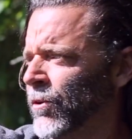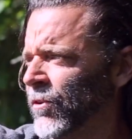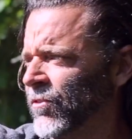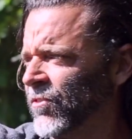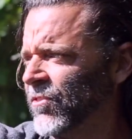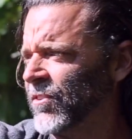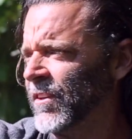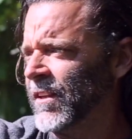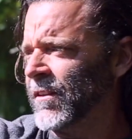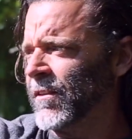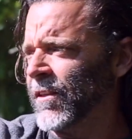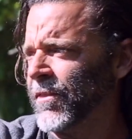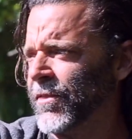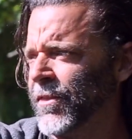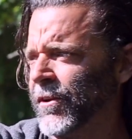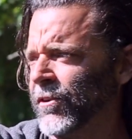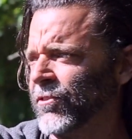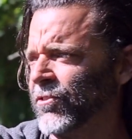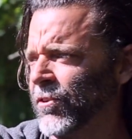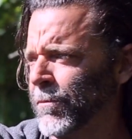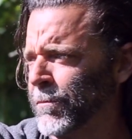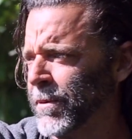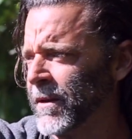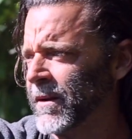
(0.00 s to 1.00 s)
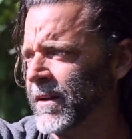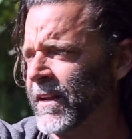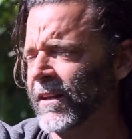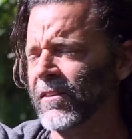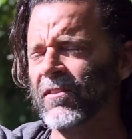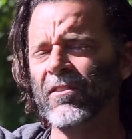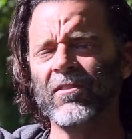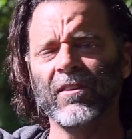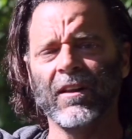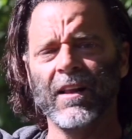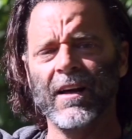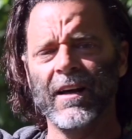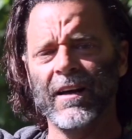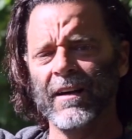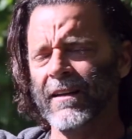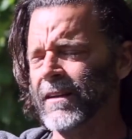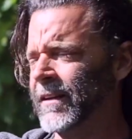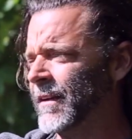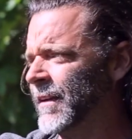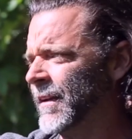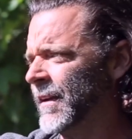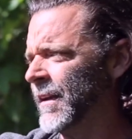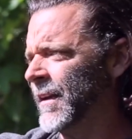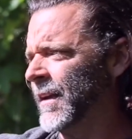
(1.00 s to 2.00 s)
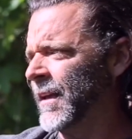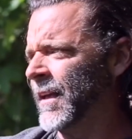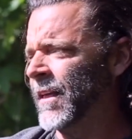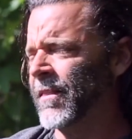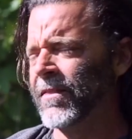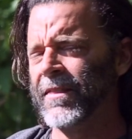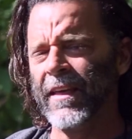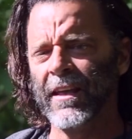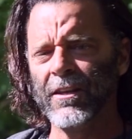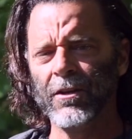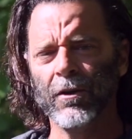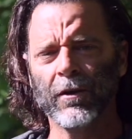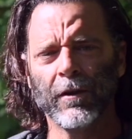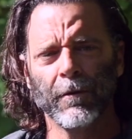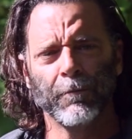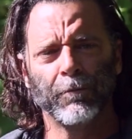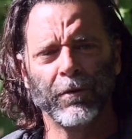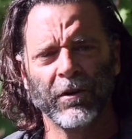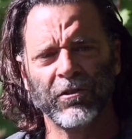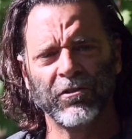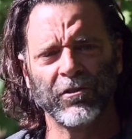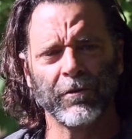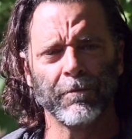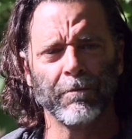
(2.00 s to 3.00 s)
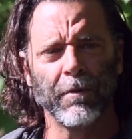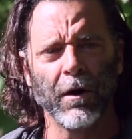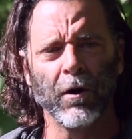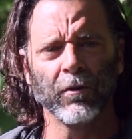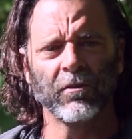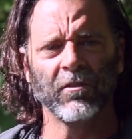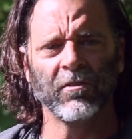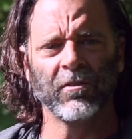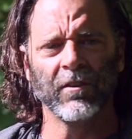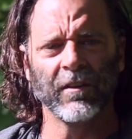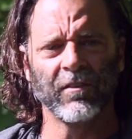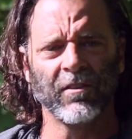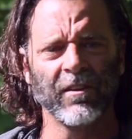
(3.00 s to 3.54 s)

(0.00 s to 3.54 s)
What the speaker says: you'll see that there's a peninsula that you can put your boats.